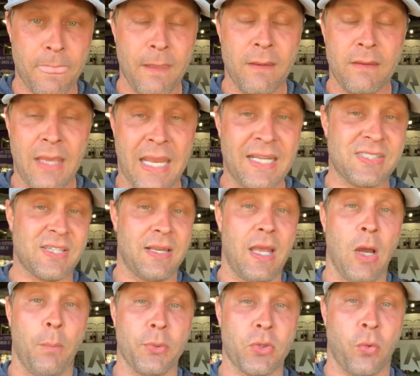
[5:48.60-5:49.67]
and it's gonna
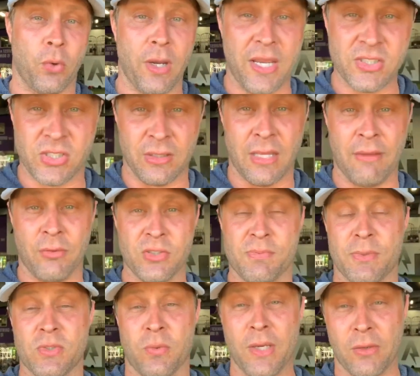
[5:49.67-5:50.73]
help with coordination levels
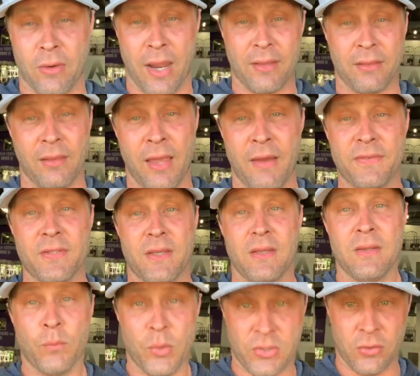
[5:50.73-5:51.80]
between right and
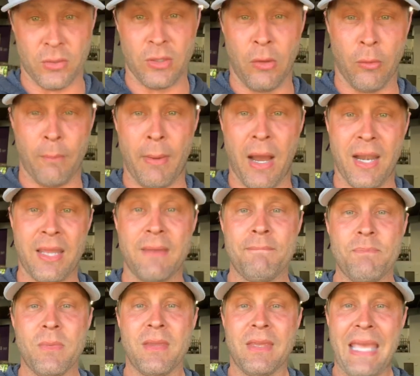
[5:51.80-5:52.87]
left with your lower body.
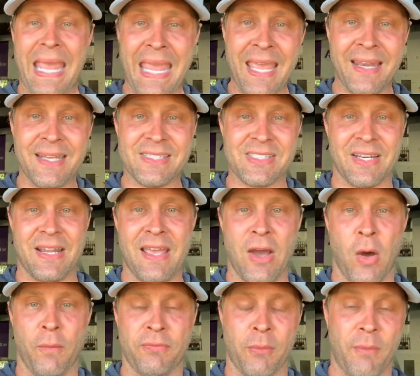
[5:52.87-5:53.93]
And it's gonna
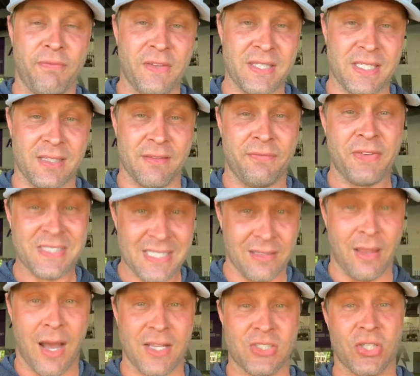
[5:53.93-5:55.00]
help from a
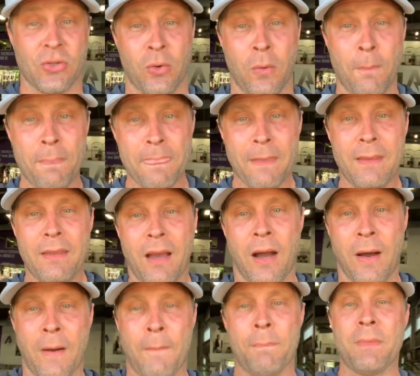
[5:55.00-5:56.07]
physiological
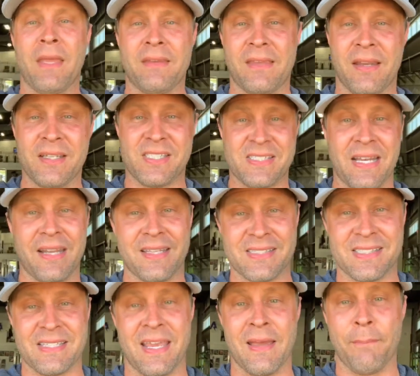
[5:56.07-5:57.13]
and kinesthetic
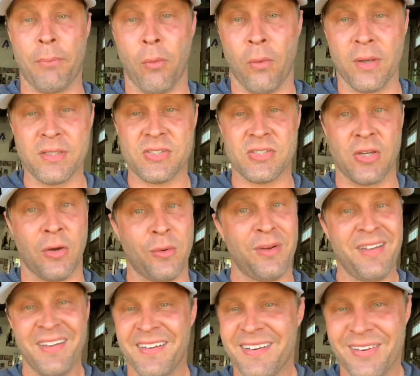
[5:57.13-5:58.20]
standpoint. So
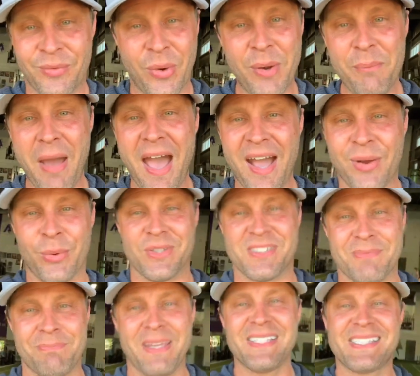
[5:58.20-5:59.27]
run backwards,
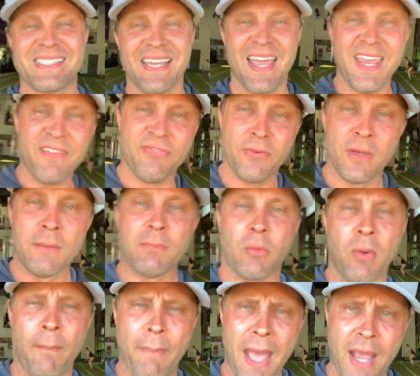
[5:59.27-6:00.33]
be safe, but
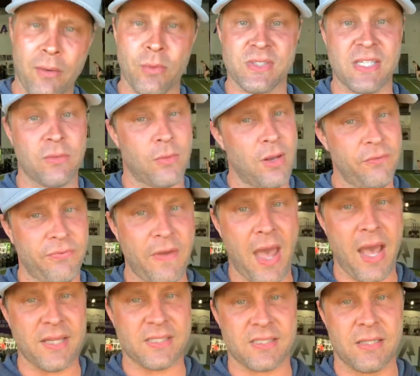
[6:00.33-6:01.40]
run backwards and run
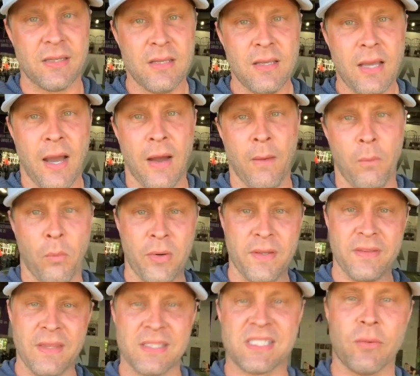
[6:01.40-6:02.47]
fast. One of the things that we